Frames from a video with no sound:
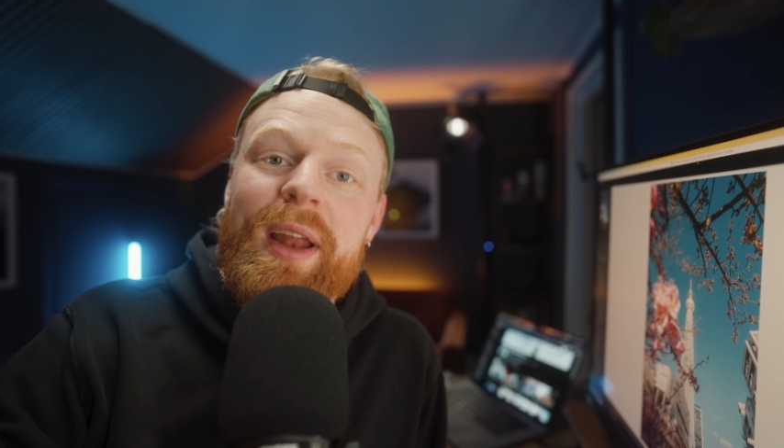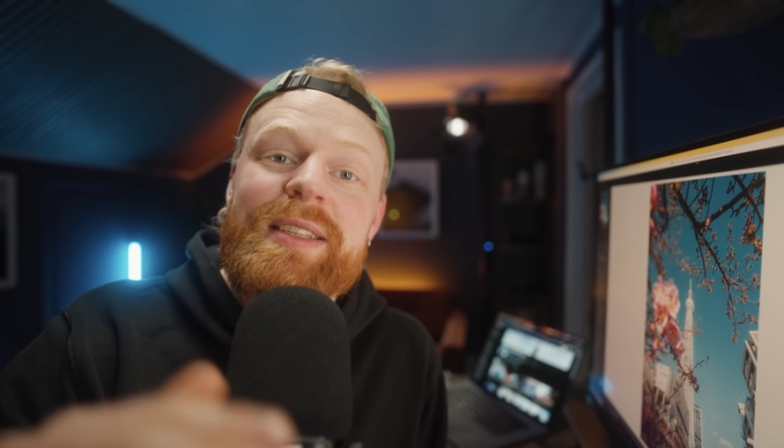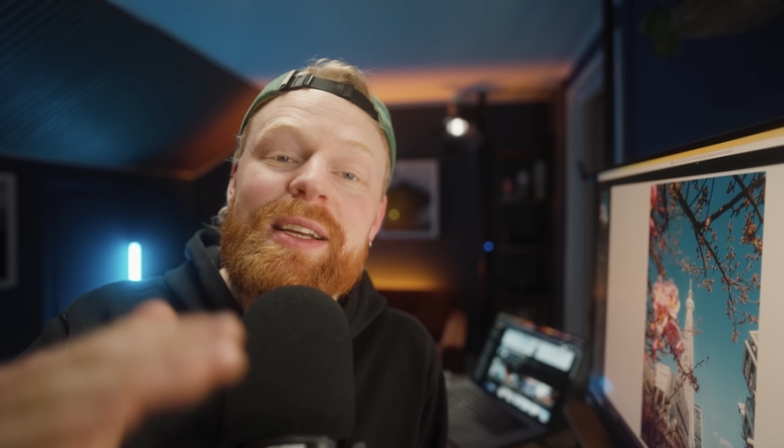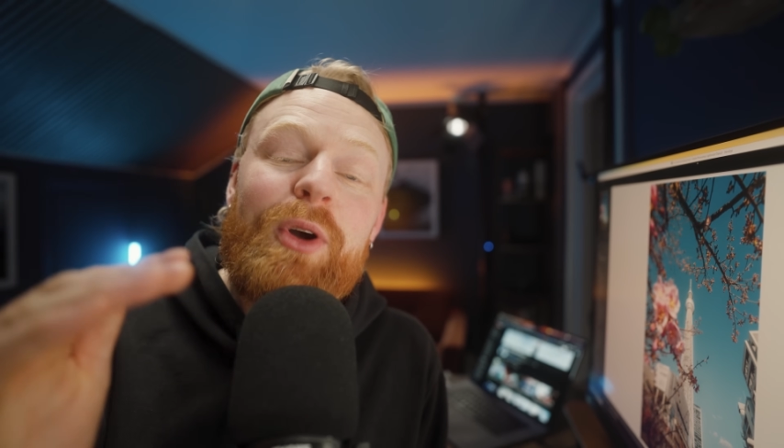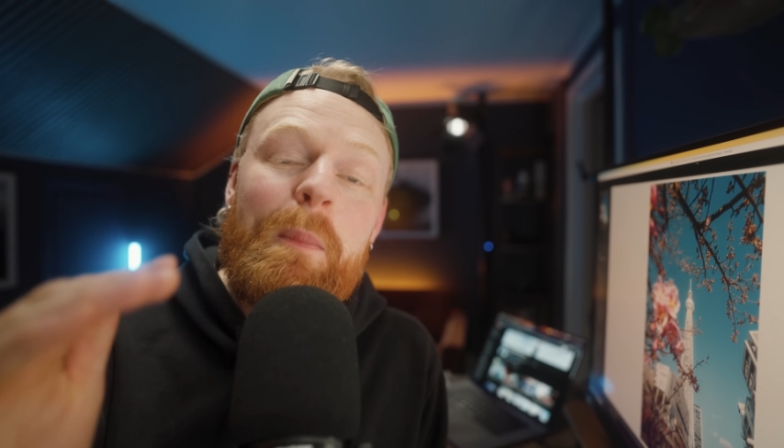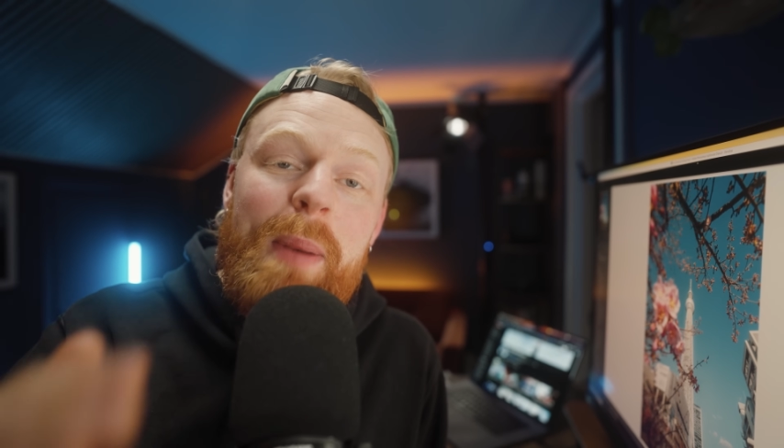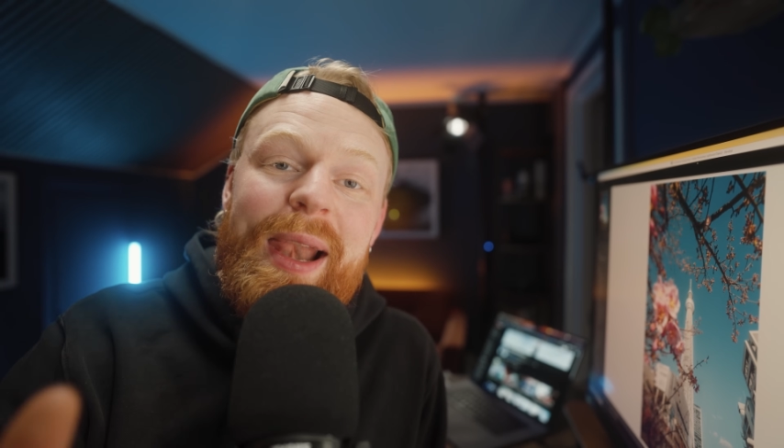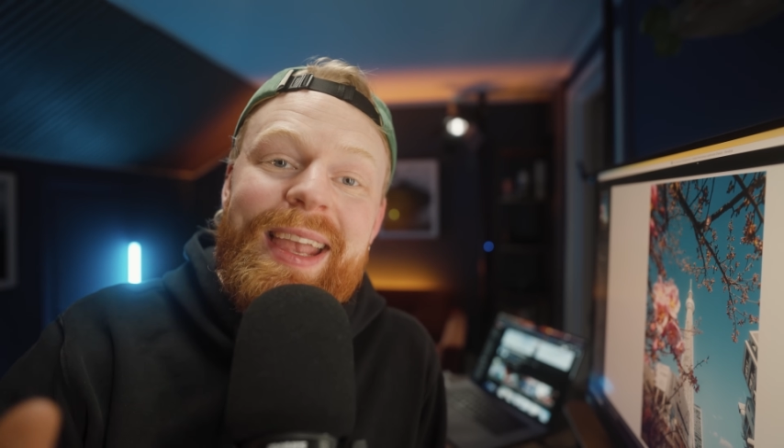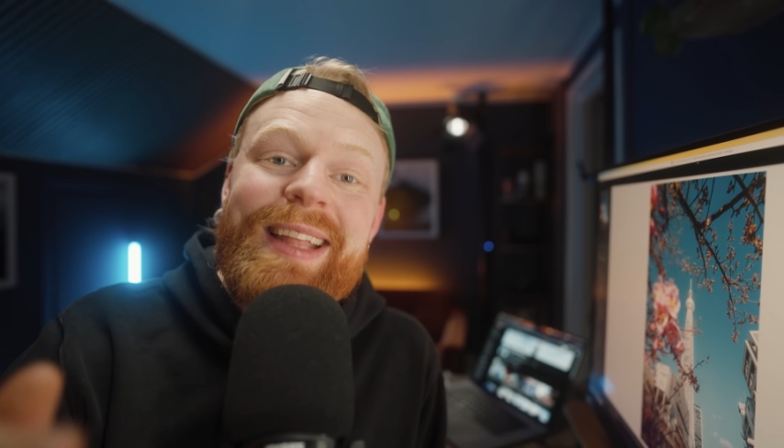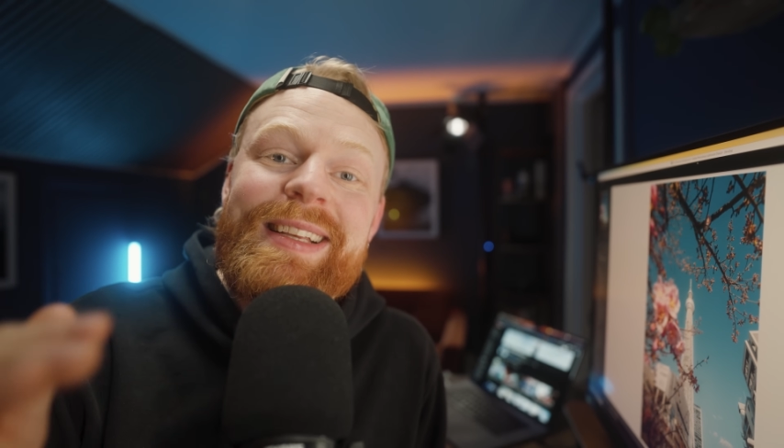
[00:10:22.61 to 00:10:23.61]
It's a
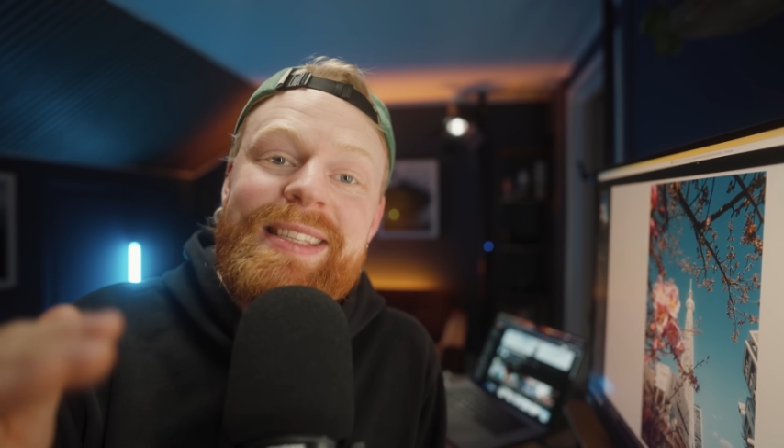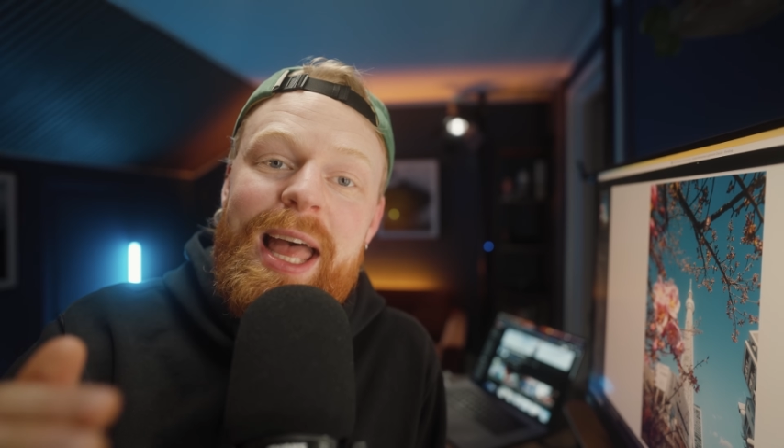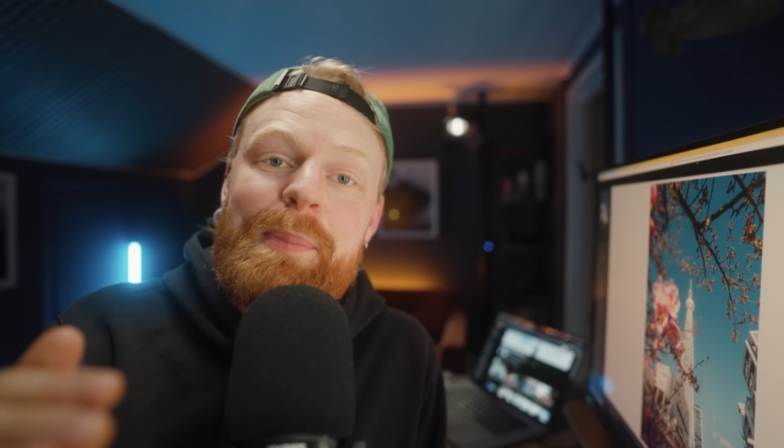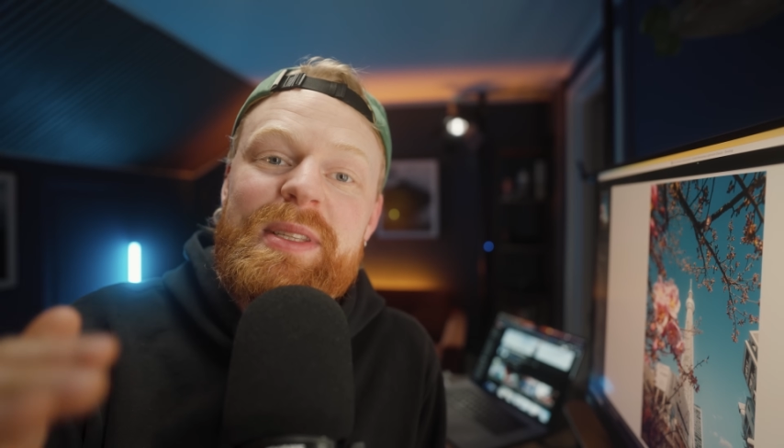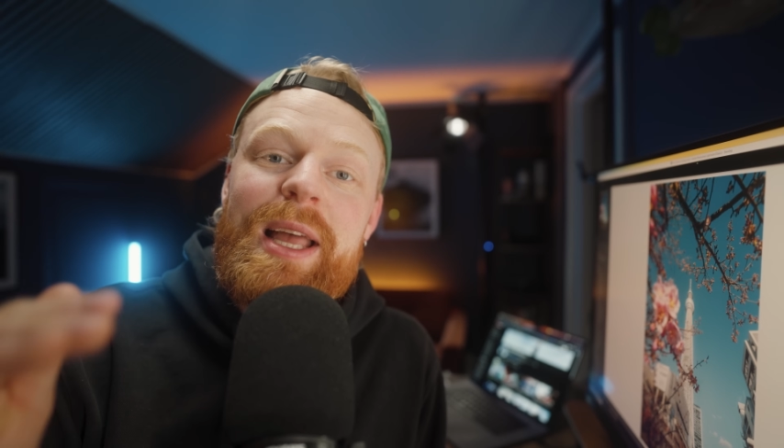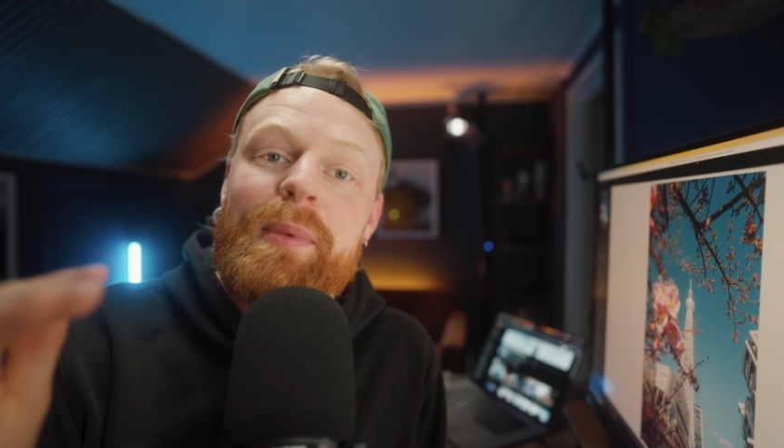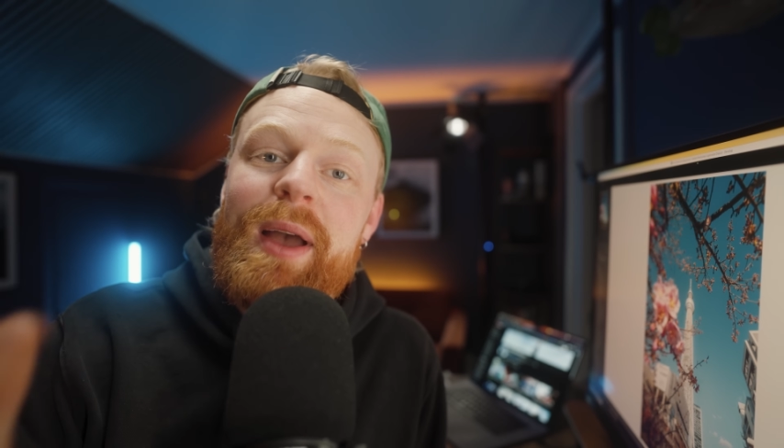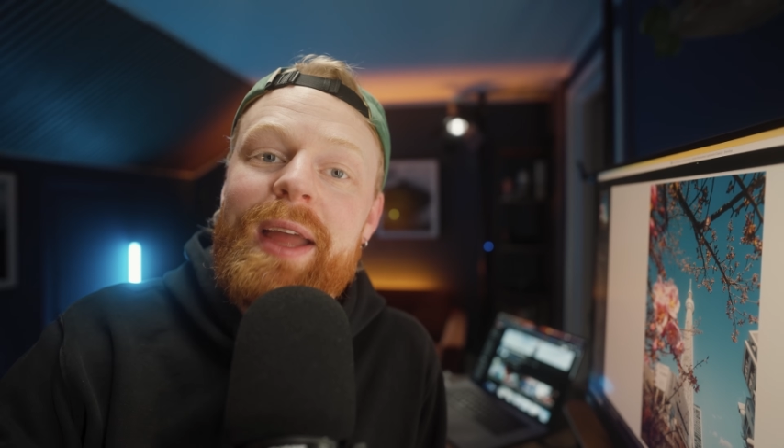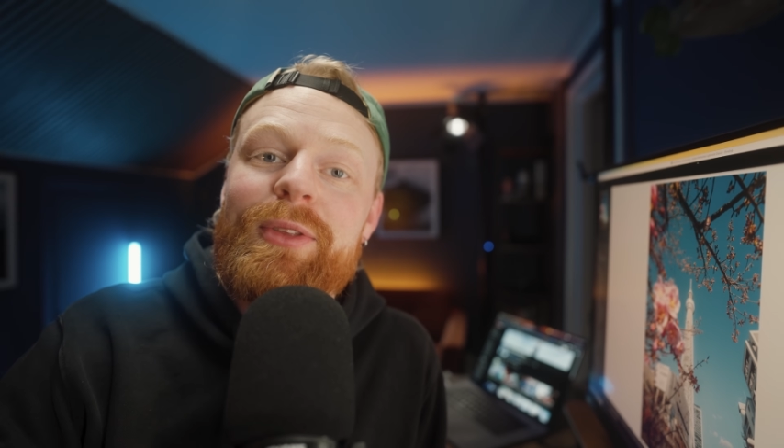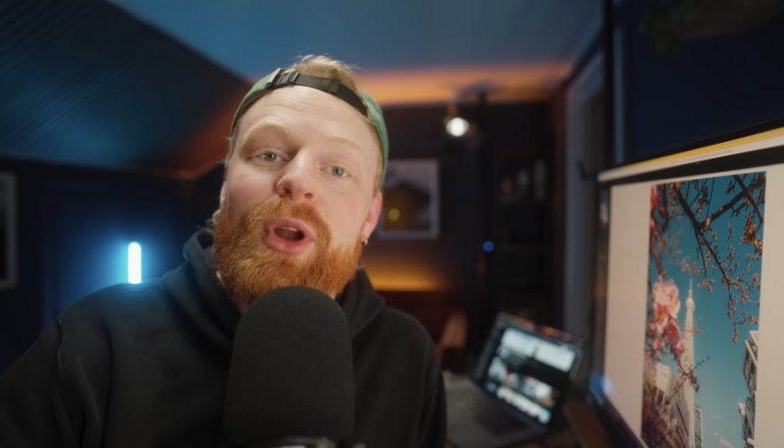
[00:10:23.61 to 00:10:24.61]
complete step-by-step
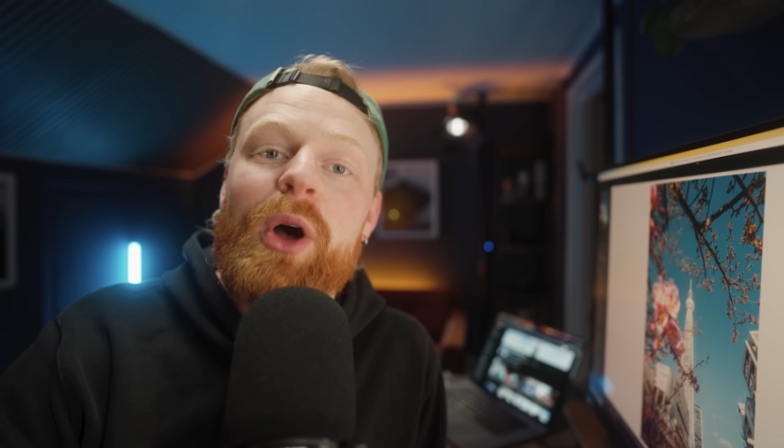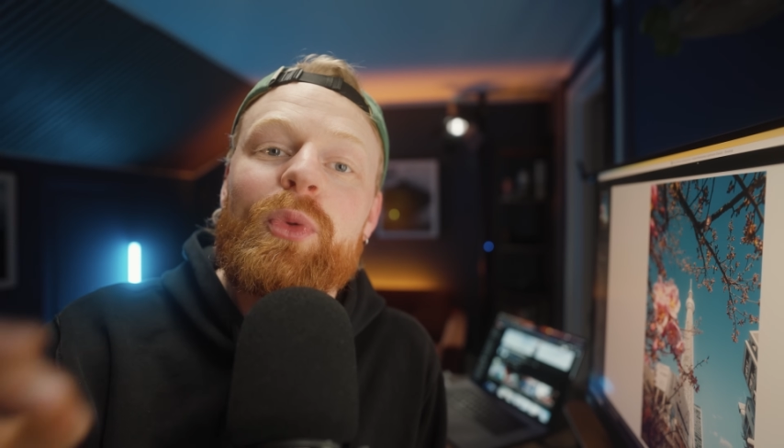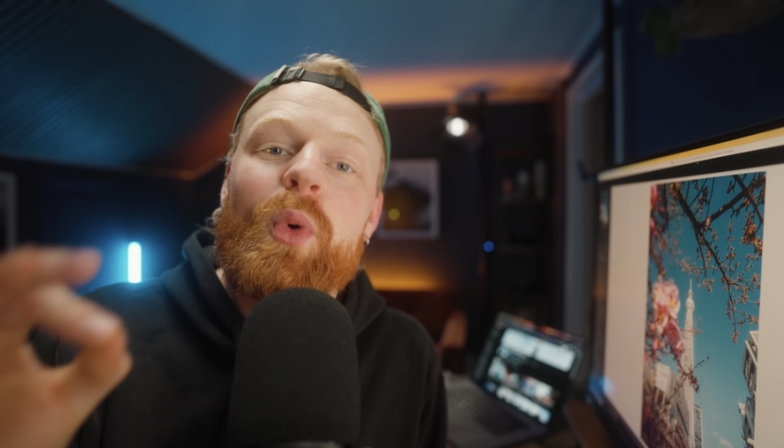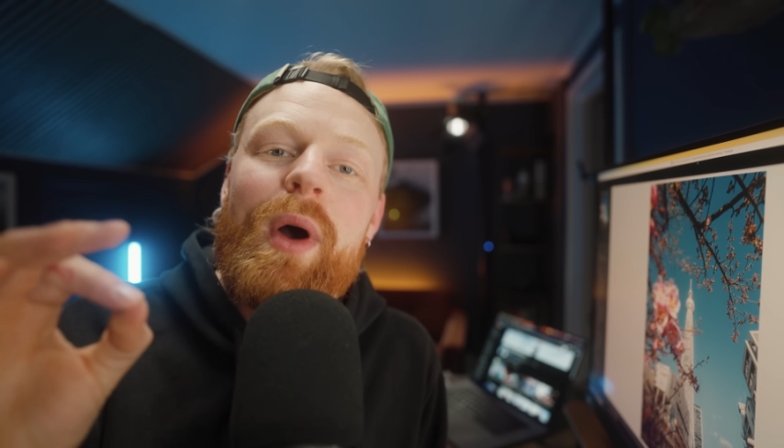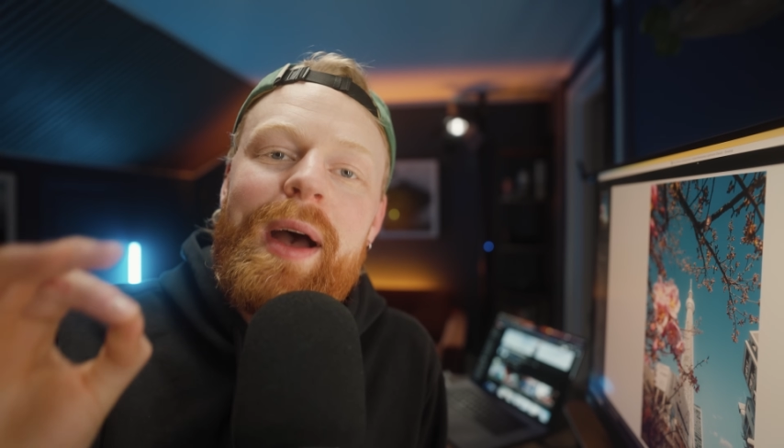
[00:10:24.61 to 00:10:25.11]
guide on how to